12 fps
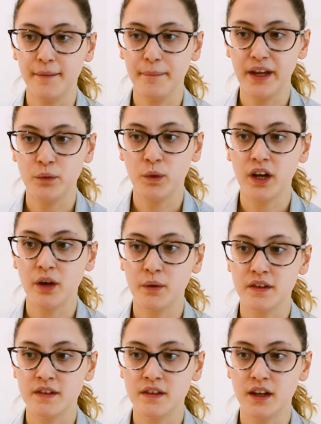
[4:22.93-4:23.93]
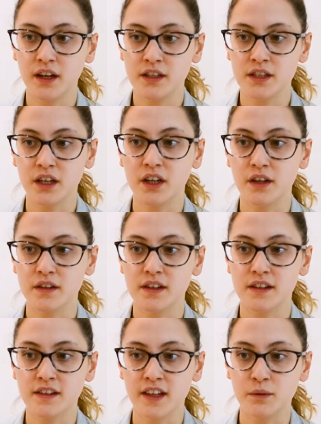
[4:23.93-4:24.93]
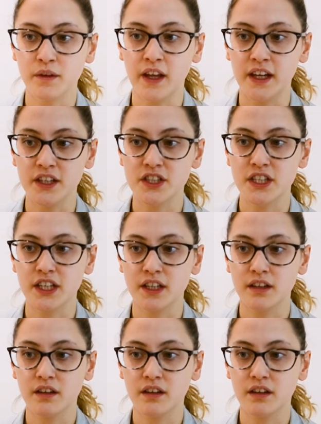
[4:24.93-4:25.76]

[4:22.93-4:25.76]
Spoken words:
And when I was diagnosed and assessed with ADHD,